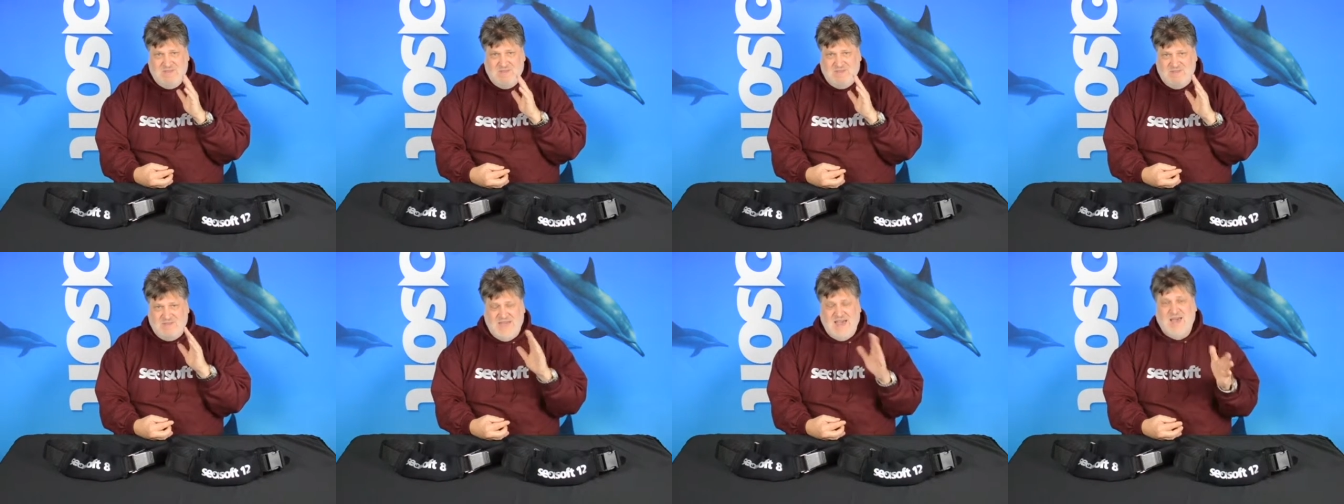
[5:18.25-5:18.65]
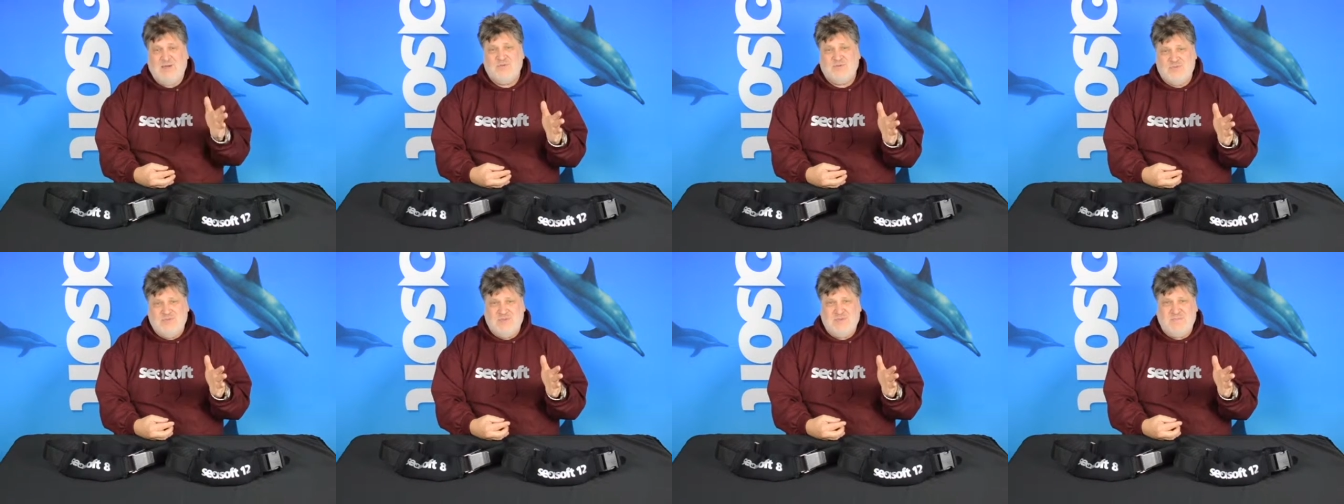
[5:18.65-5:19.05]

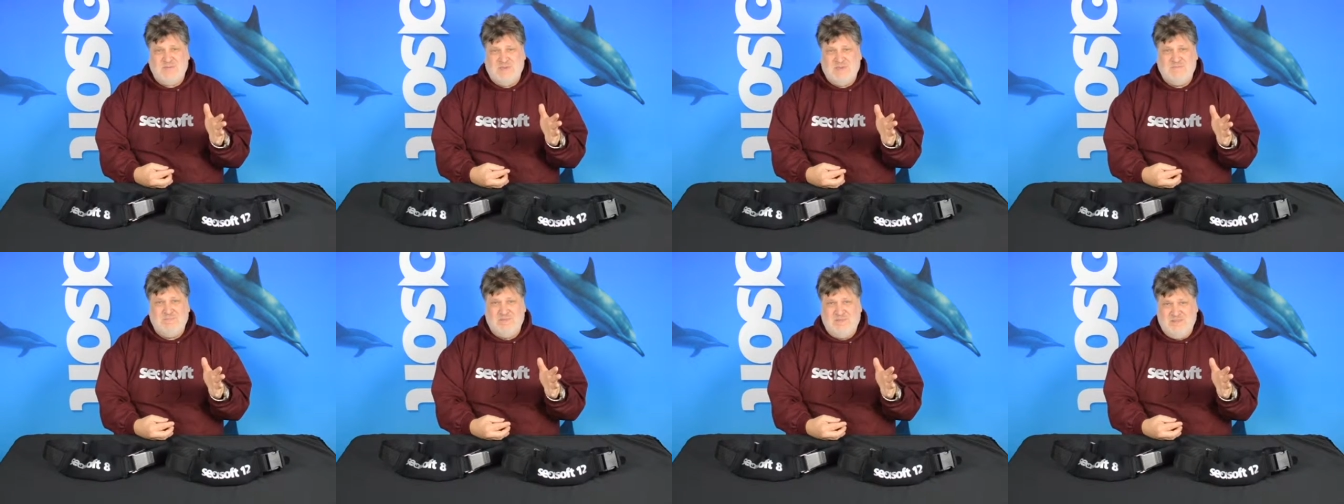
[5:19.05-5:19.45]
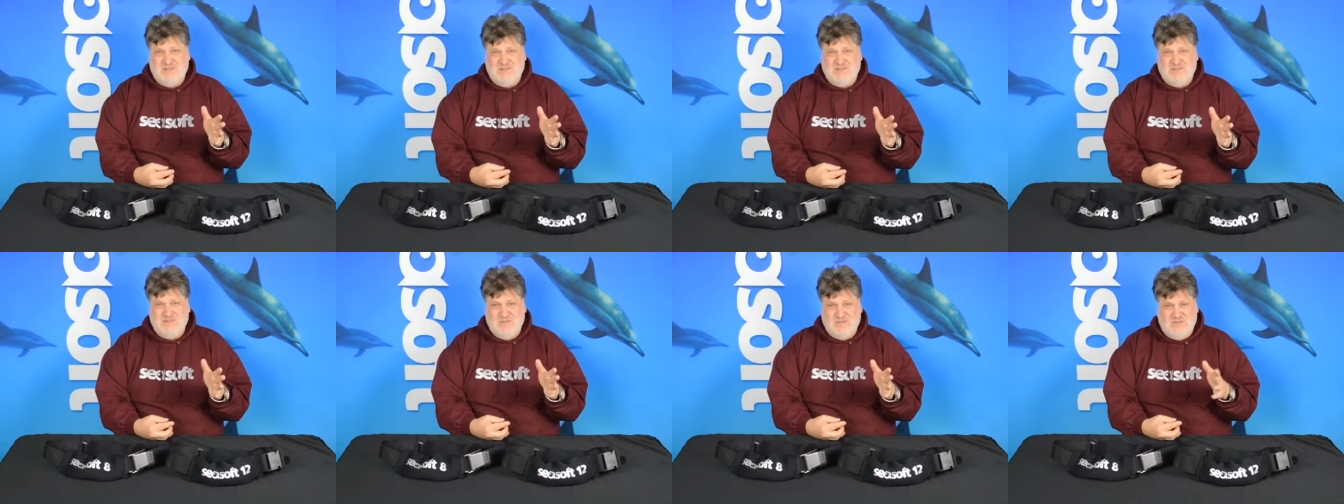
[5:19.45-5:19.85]
thousands of people
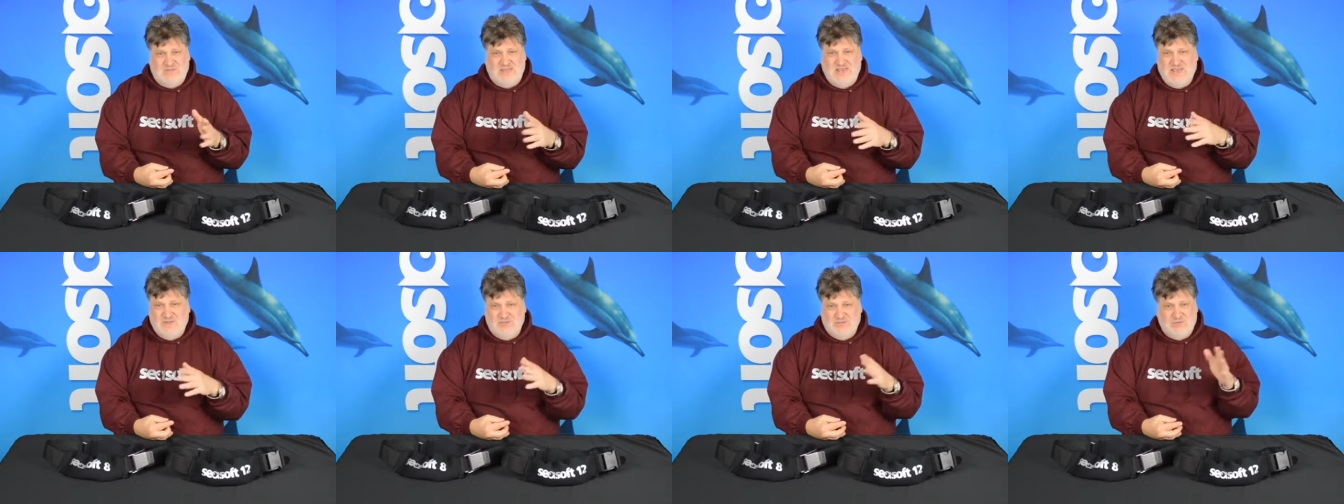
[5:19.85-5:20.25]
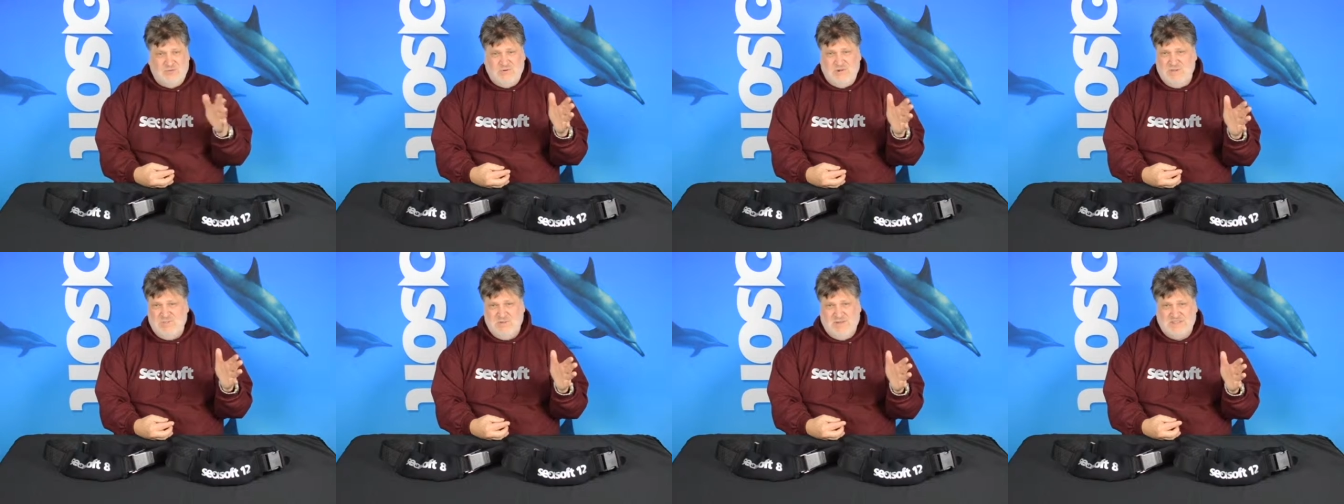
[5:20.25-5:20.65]
in the last
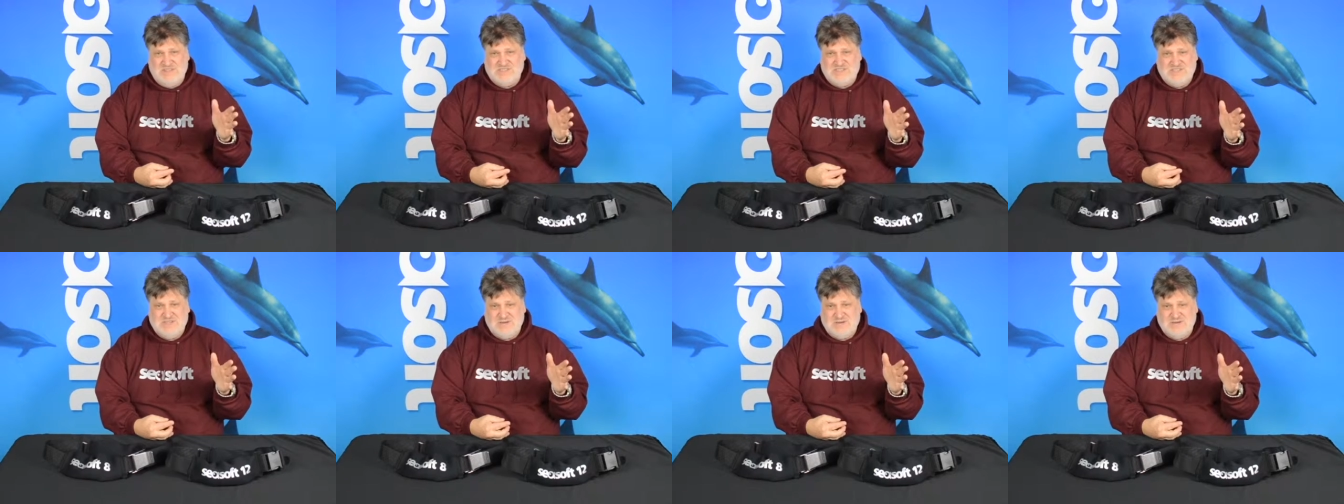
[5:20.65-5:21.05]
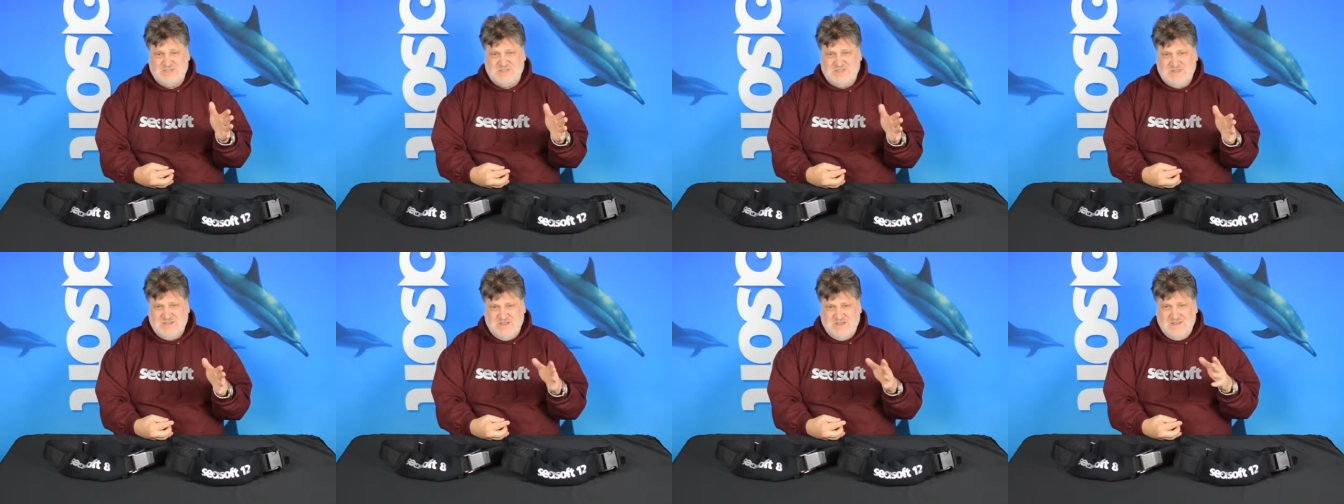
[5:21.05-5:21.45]
30 plus
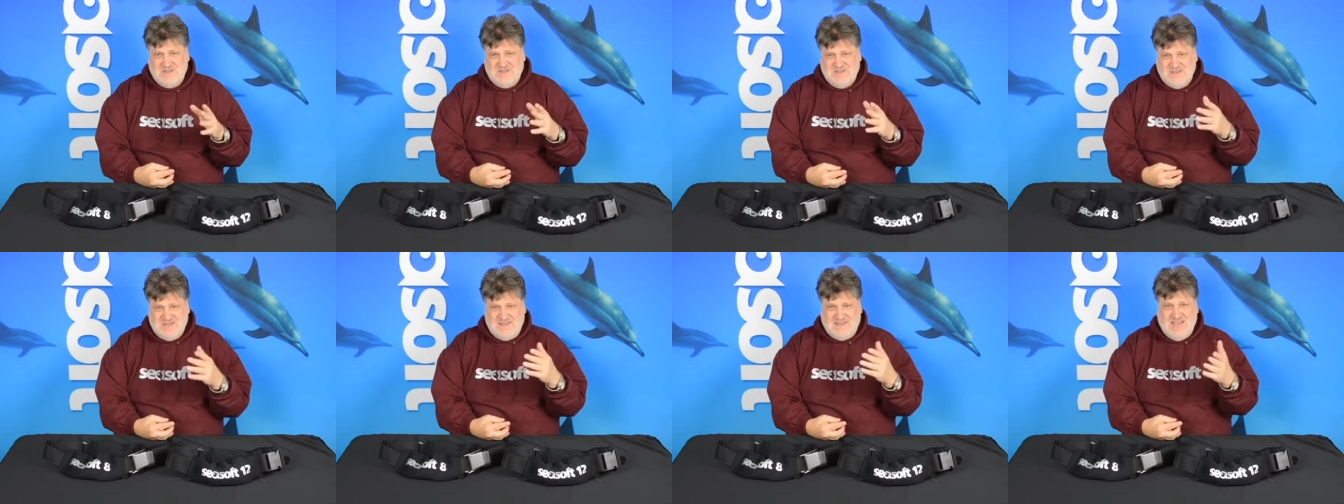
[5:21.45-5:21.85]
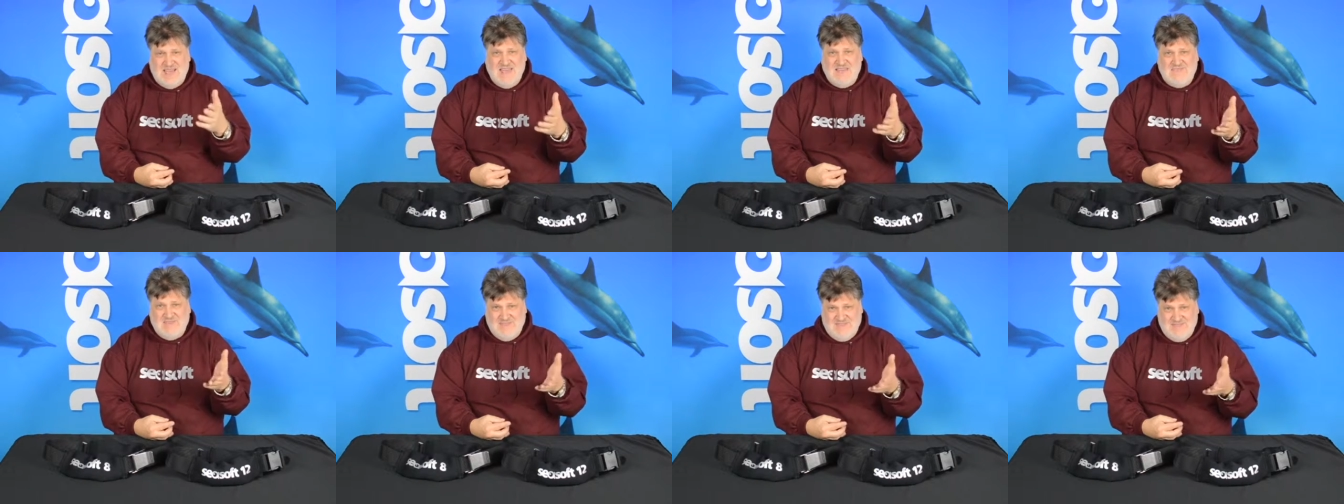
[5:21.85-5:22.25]
years to
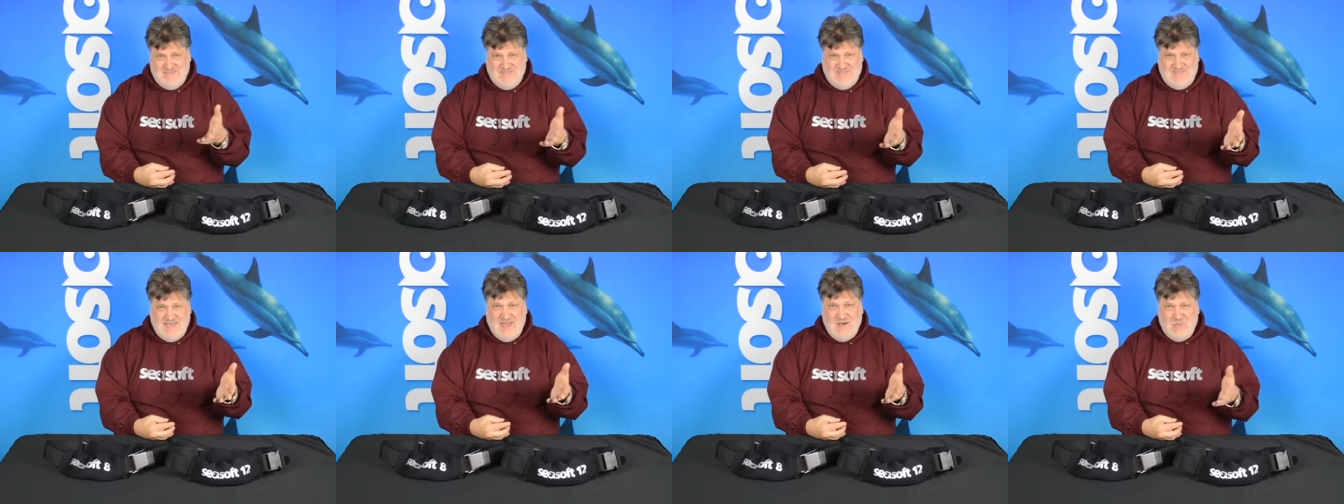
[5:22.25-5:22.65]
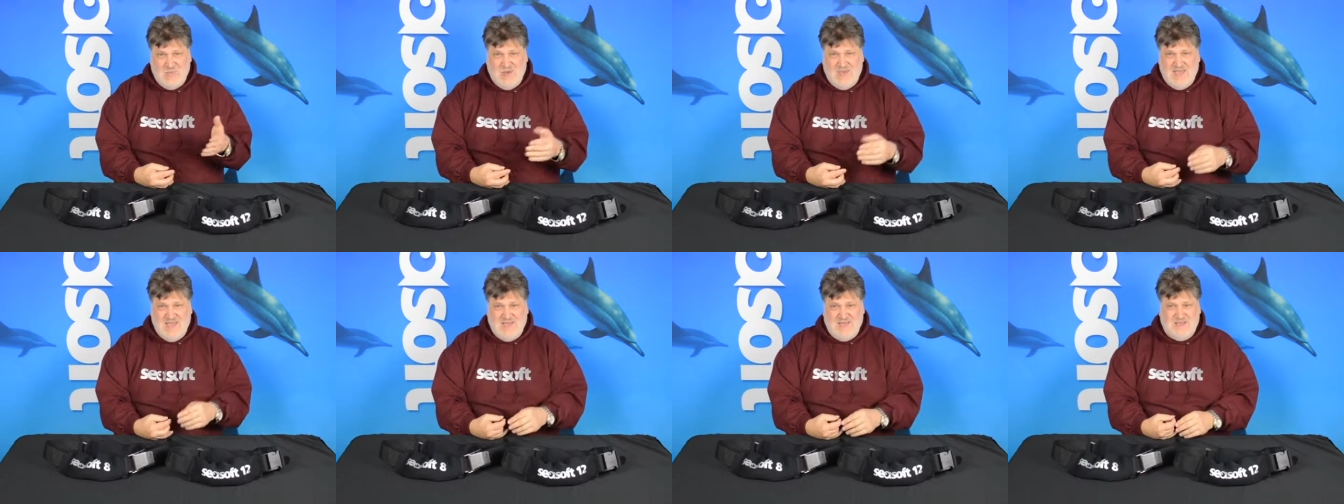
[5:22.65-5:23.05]
diving that
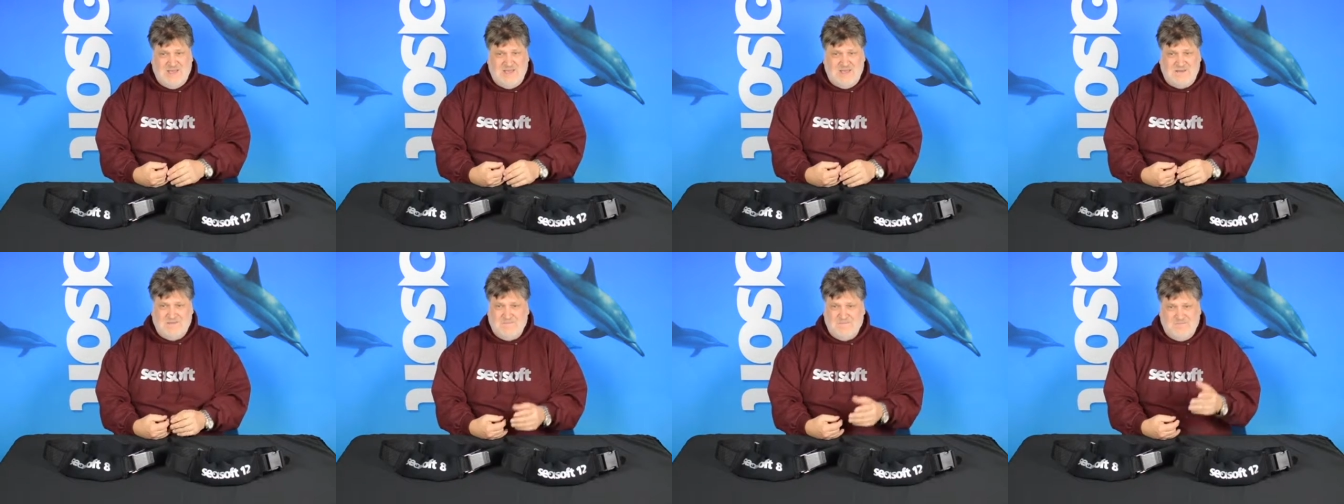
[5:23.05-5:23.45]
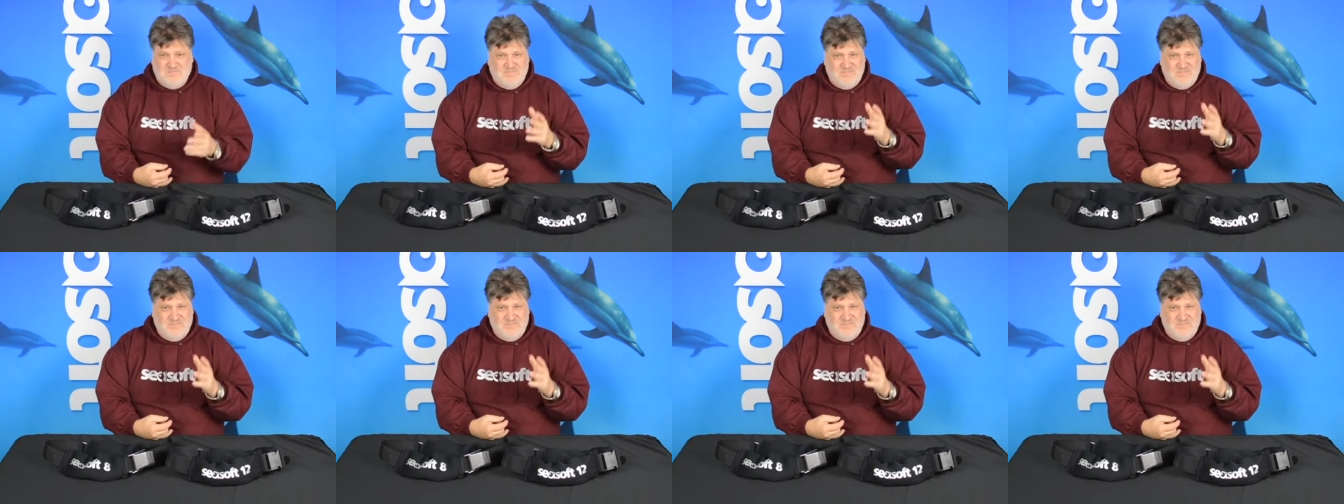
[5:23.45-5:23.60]
way, and